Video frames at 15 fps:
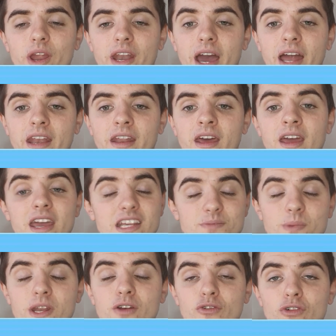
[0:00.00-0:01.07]
and it's
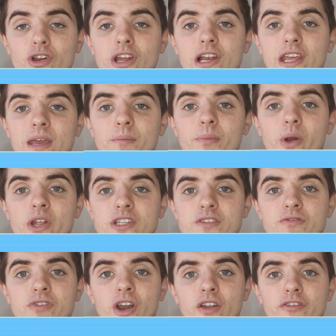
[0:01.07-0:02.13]
been a really
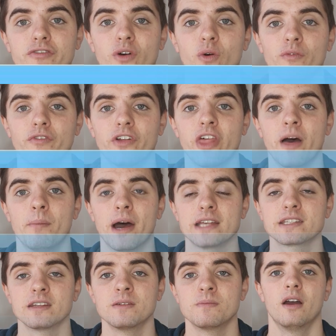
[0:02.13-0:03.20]
impressive run of form for them,
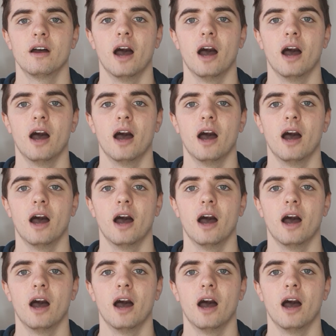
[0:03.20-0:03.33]
hasn't it?